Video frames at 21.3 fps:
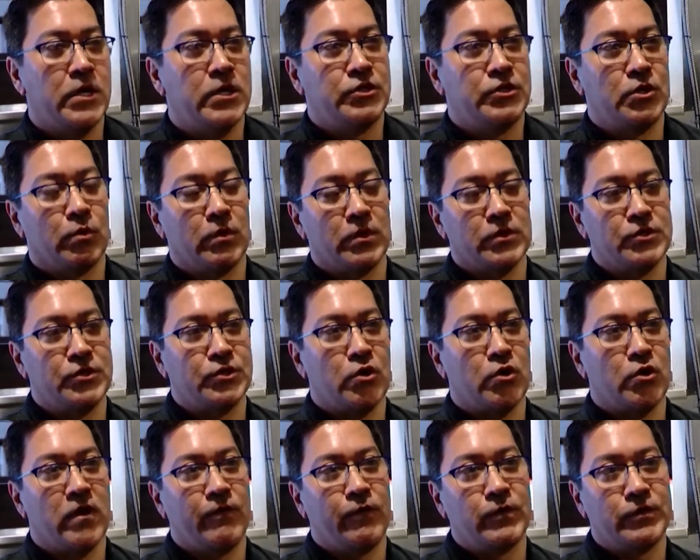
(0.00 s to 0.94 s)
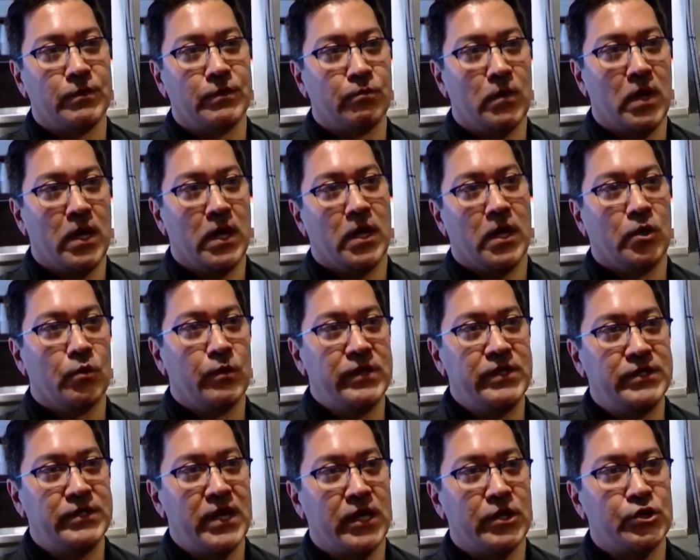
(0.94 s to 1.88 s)
So we're gonna start off with some uh,
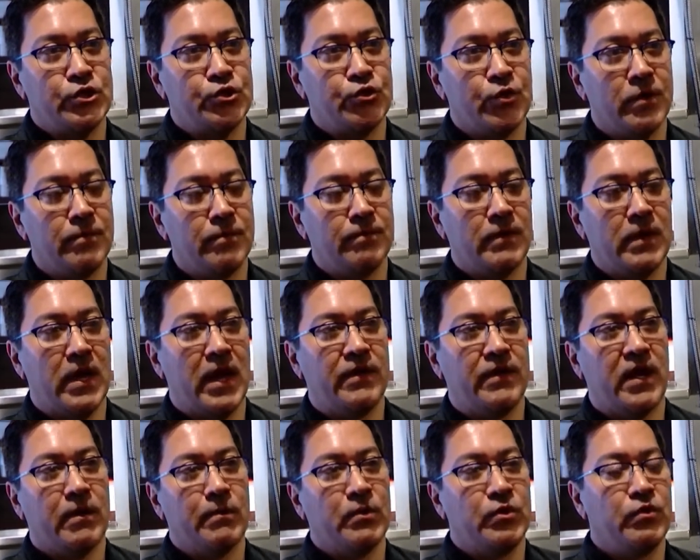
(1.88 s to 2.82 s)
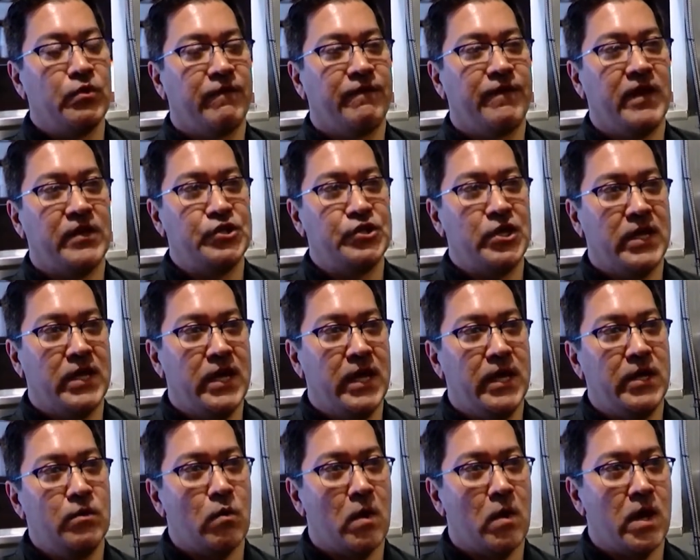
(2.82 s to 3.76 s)
Louisiana shrimp, and then I'm gonna do a veggie
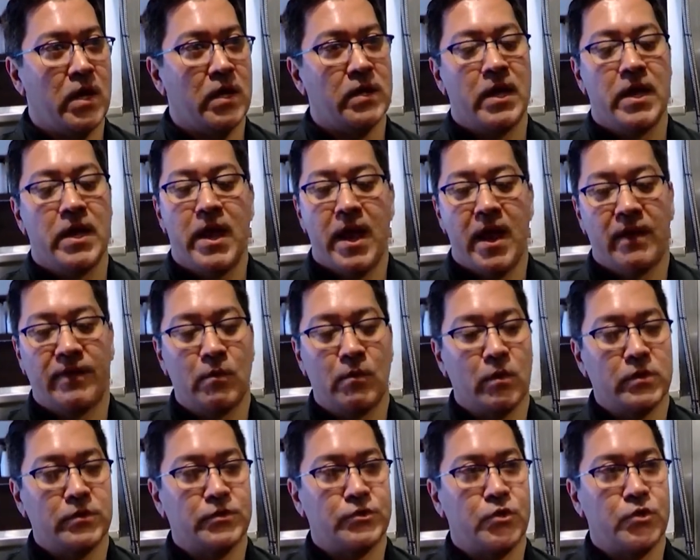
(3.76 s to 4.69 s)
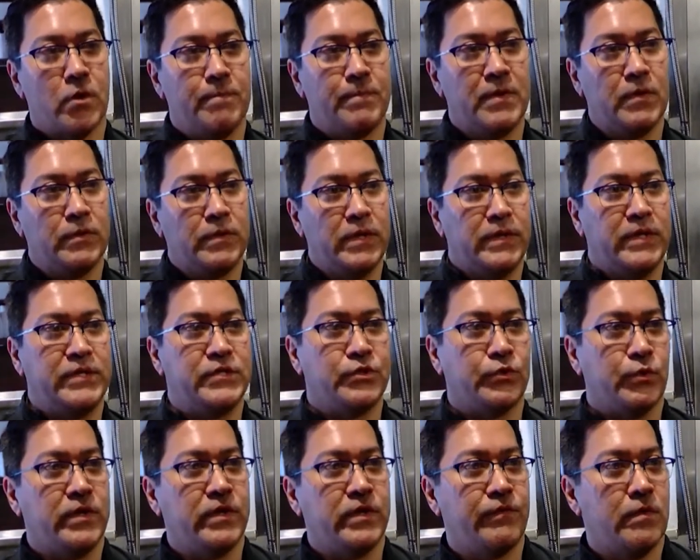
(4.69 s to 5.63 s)
quinoa, and then we're going to start building these
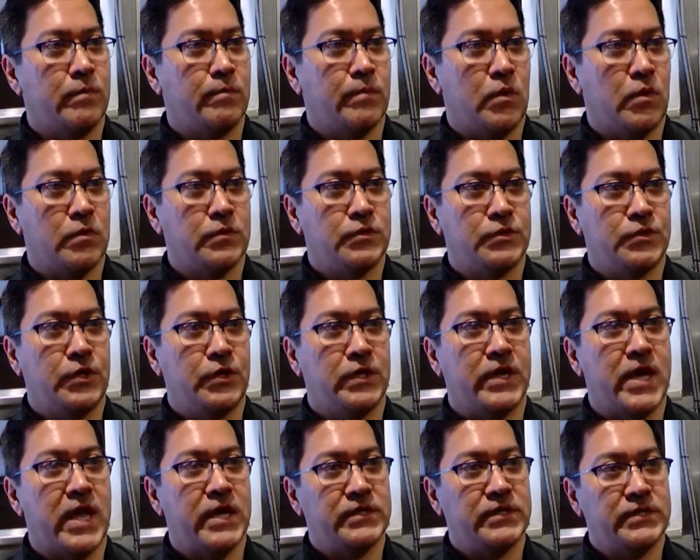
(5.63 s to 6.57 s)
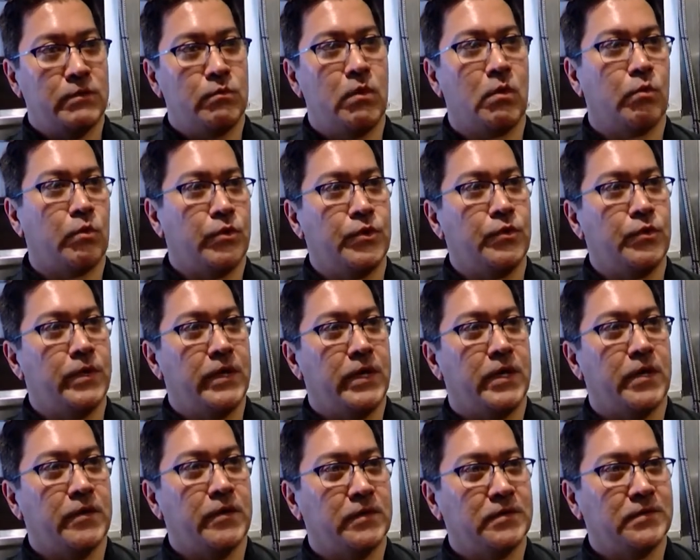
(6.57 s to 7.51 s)
three different bowls so you can kind of see what we're doing
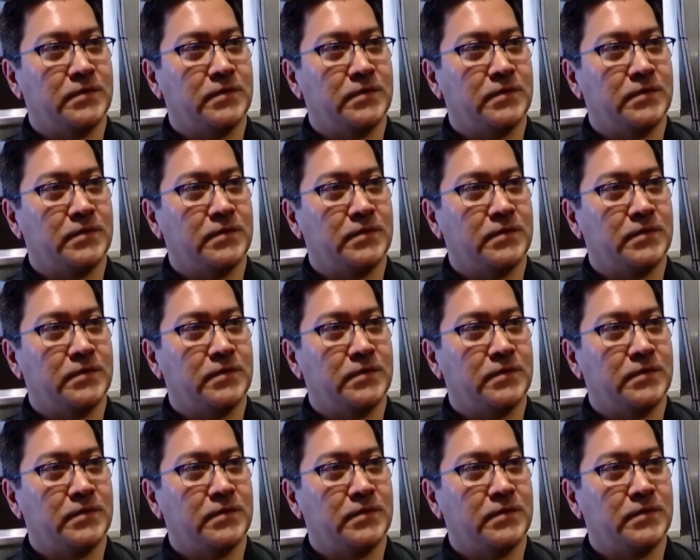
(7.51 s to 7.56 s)
here.